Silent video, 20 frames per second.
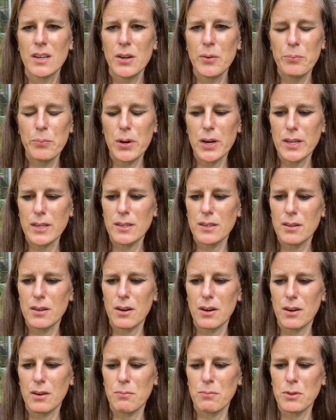but
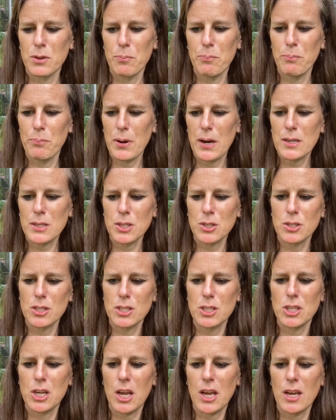the
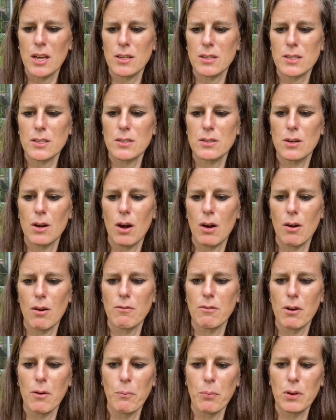best chance
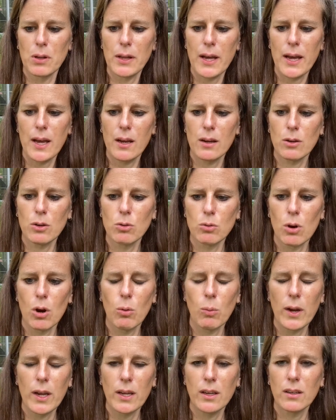of a plant
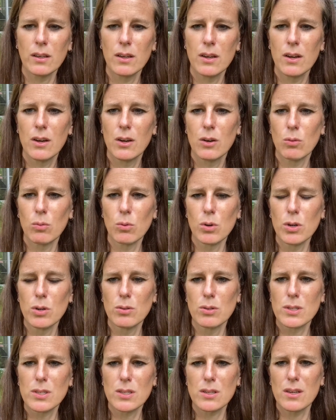growing
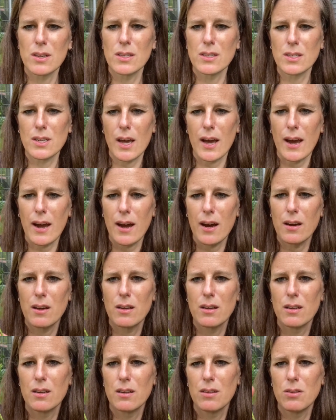roots is at
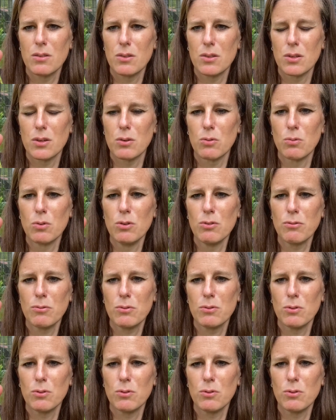the